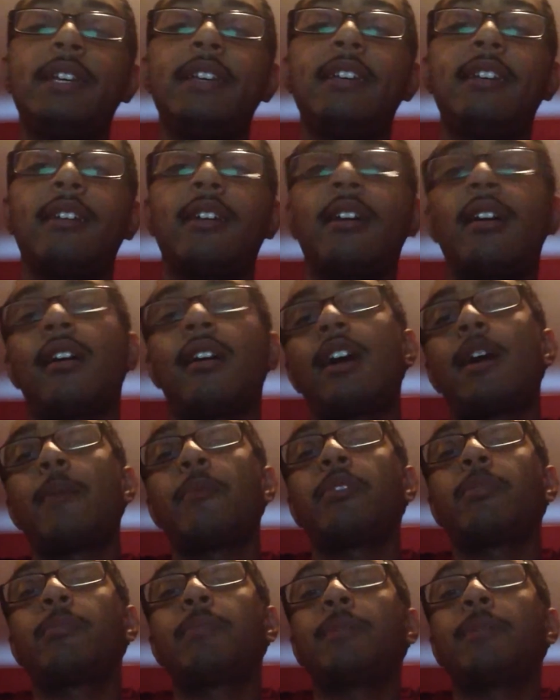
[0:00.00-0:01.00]
I'm going to be
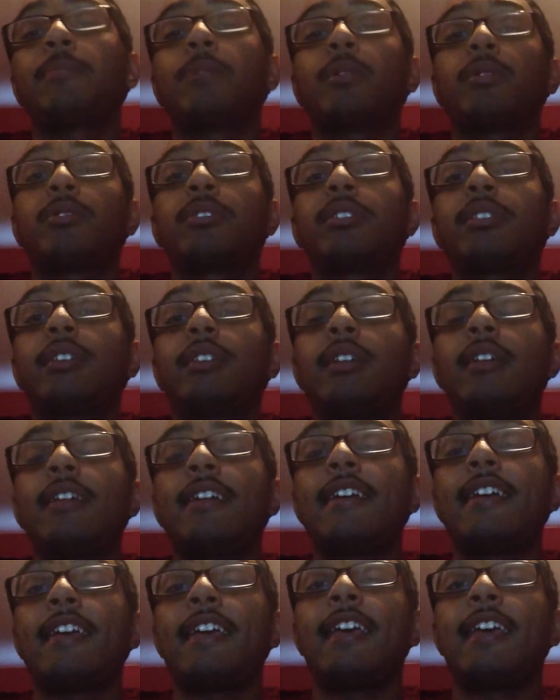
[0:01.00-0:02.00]
posting a
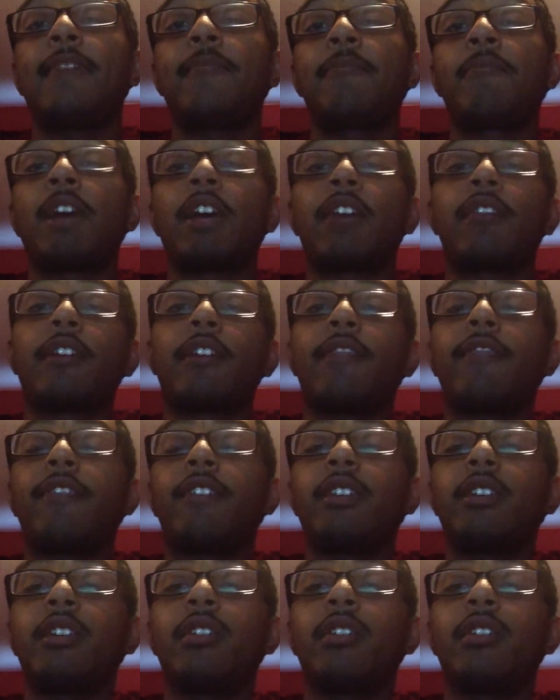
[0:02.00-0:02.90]
Minecraft video,